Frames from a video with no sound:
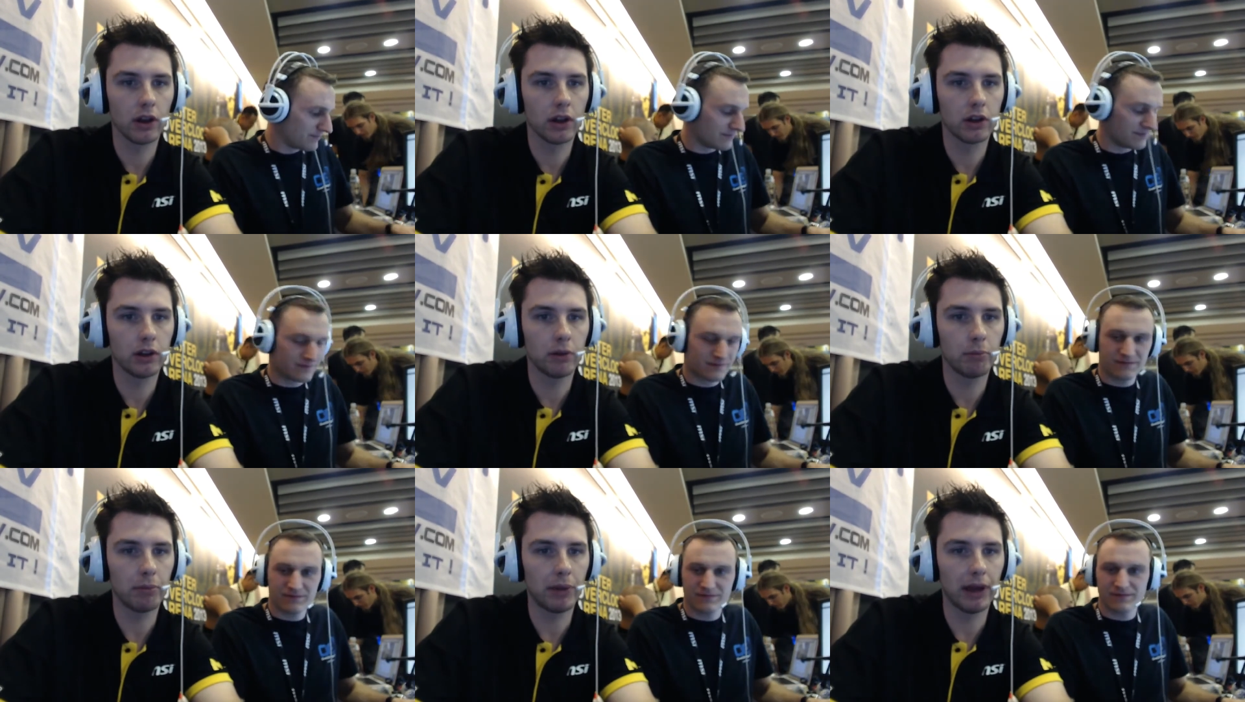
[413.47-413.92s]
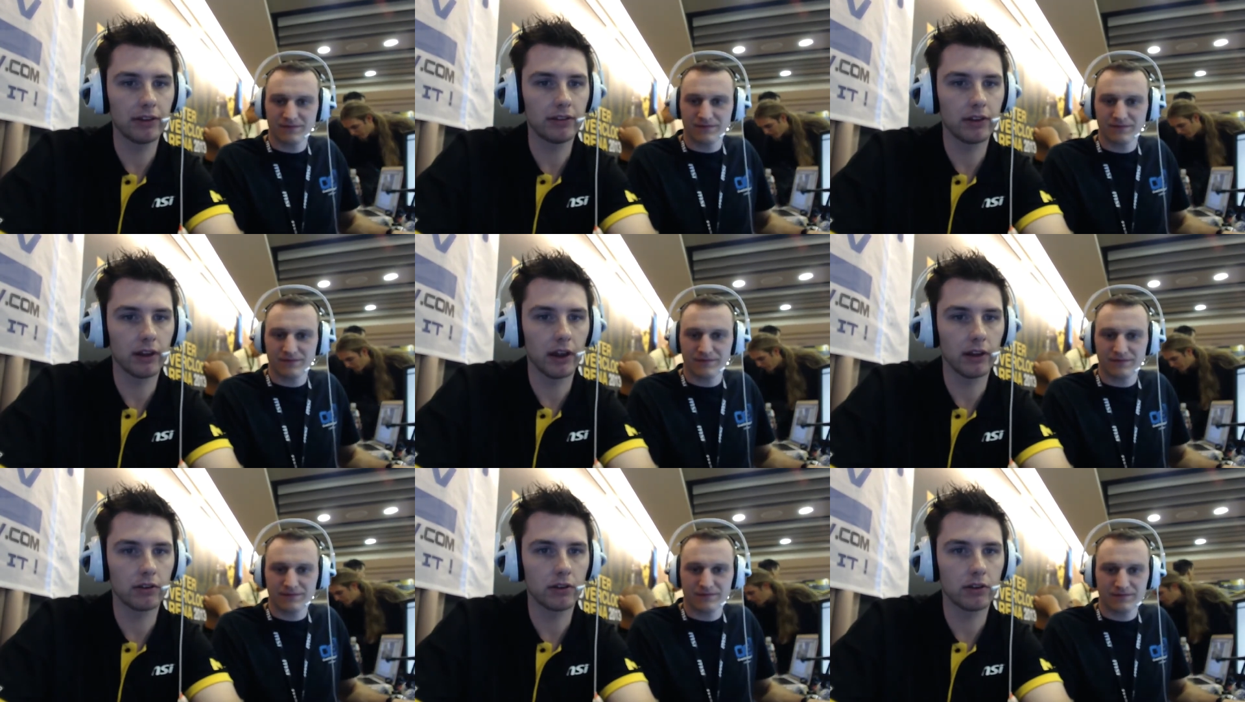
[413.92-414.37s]
Speaker 1: The
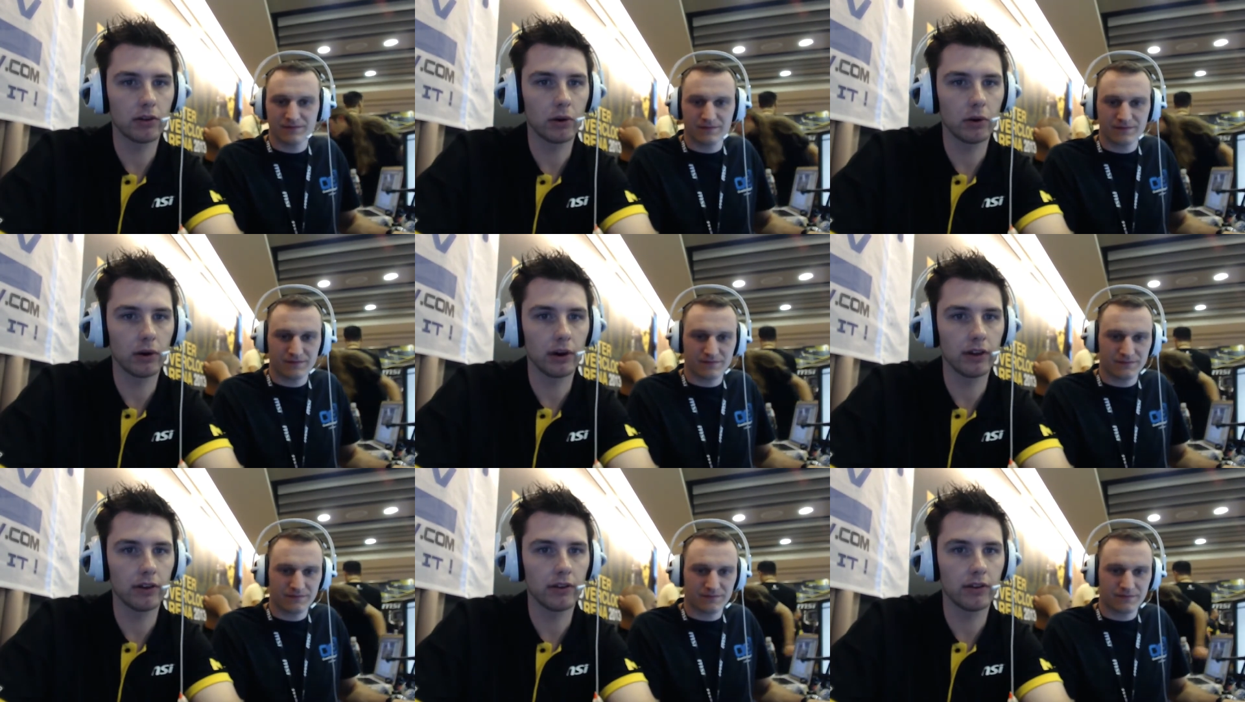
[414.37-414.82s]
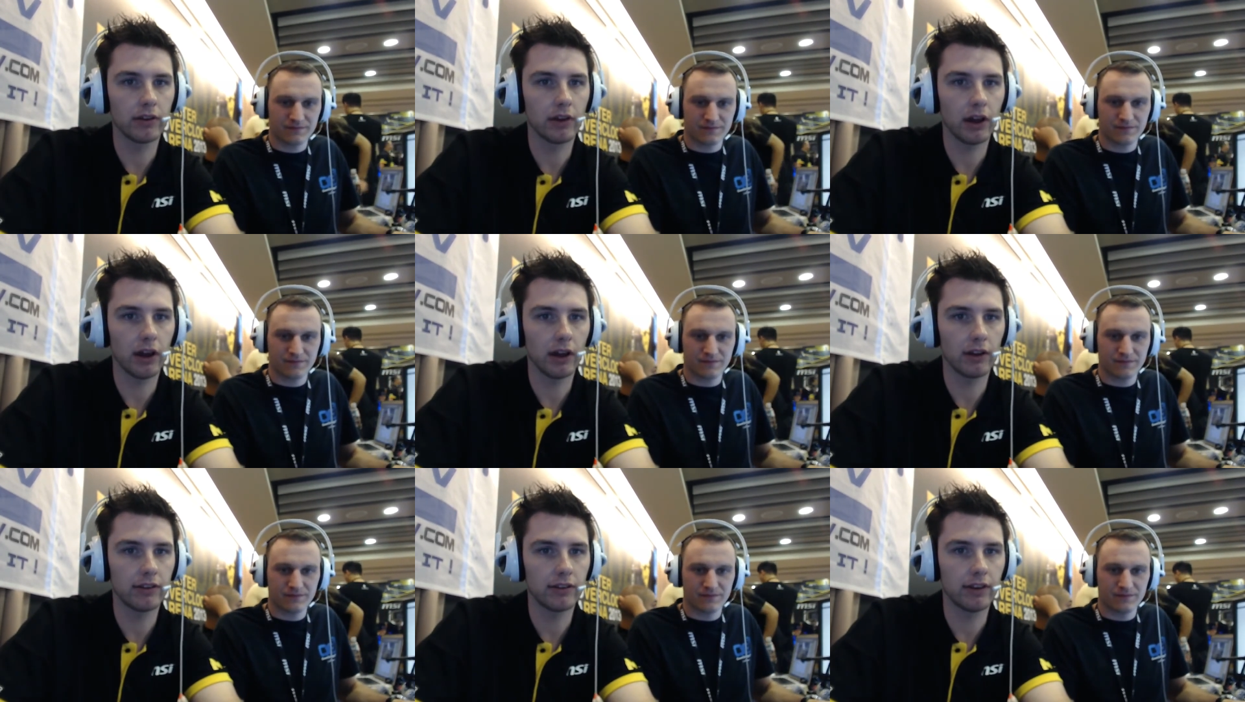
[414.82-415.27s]
baseline score is
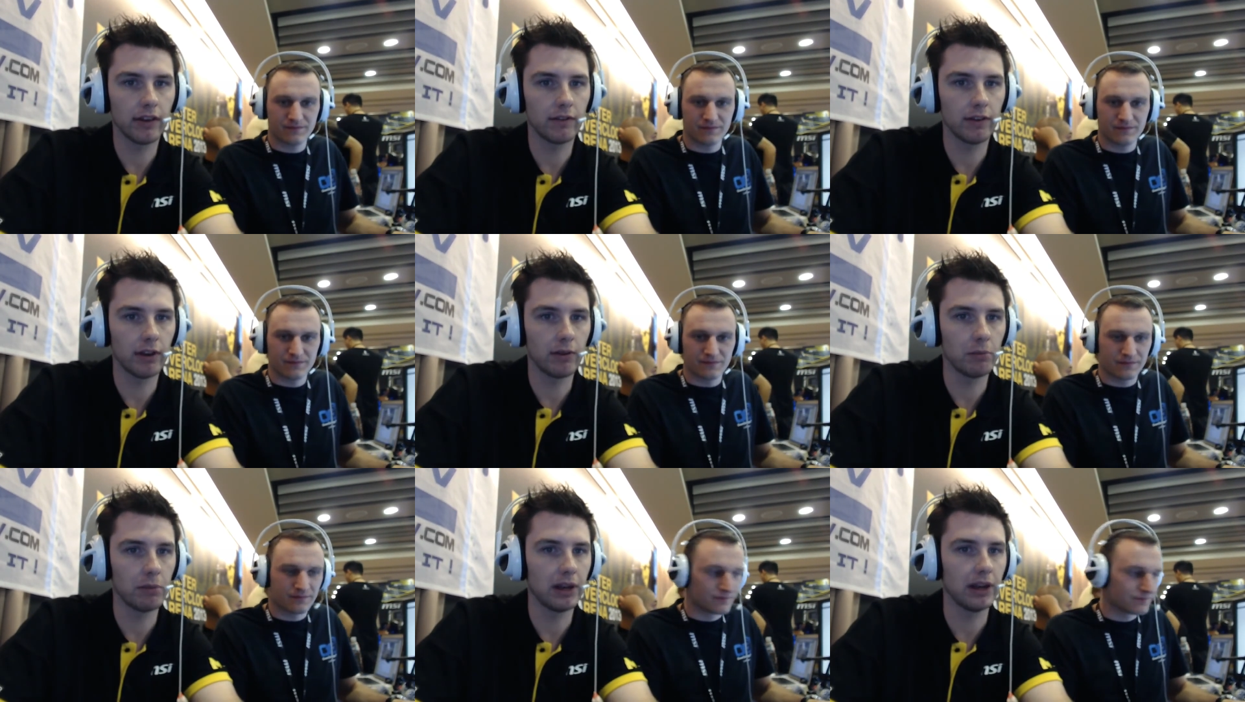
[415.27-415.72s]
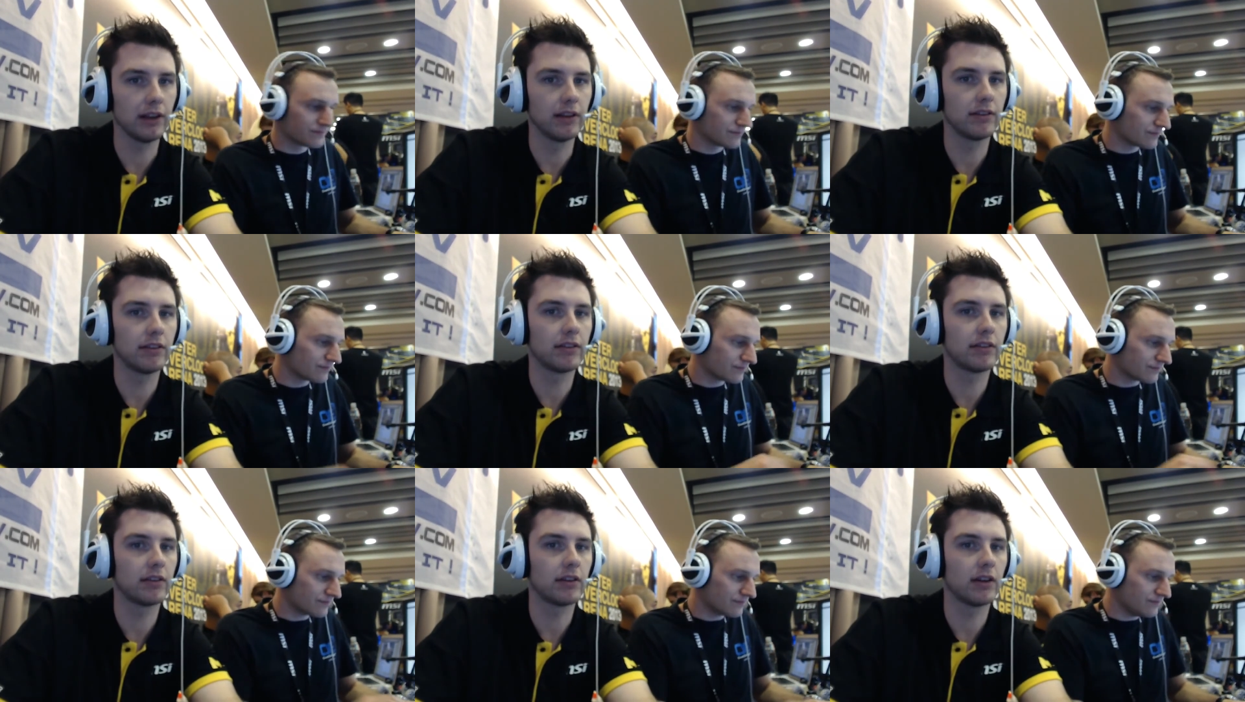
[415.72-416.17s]
uh, seven
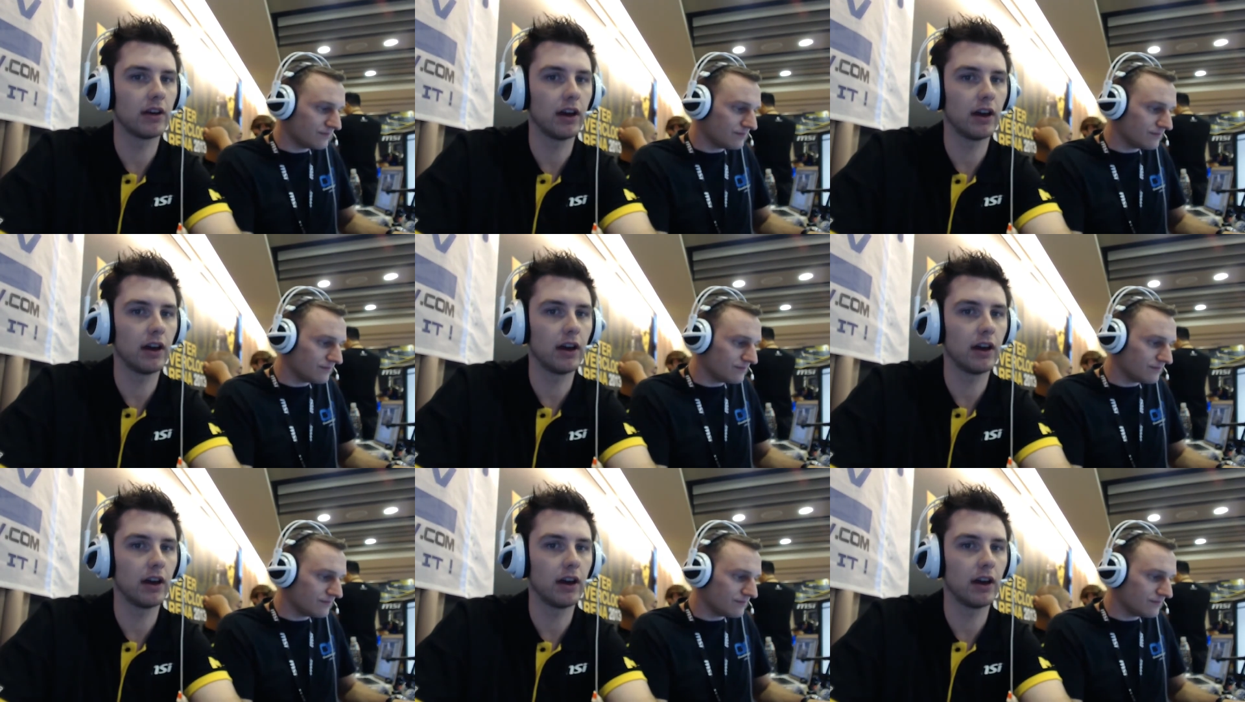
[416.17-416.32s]
minutes,